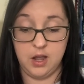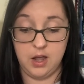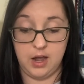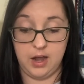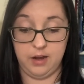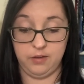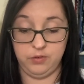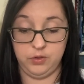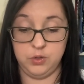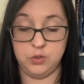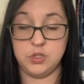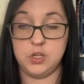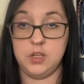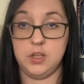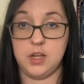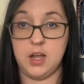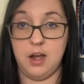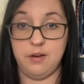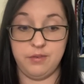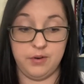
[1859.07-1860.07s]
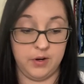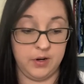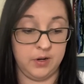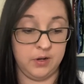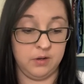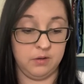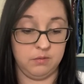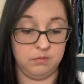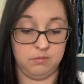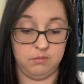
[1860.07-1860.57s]
I've looked at the
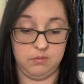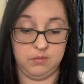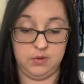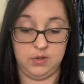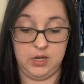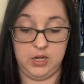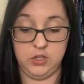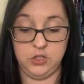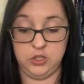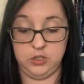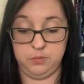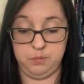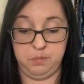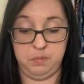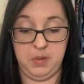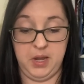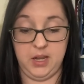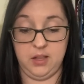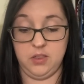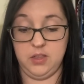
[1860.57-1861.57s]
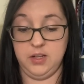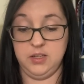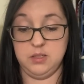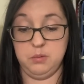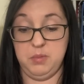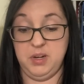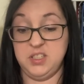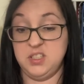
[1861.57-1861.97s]
cover and just picked things in my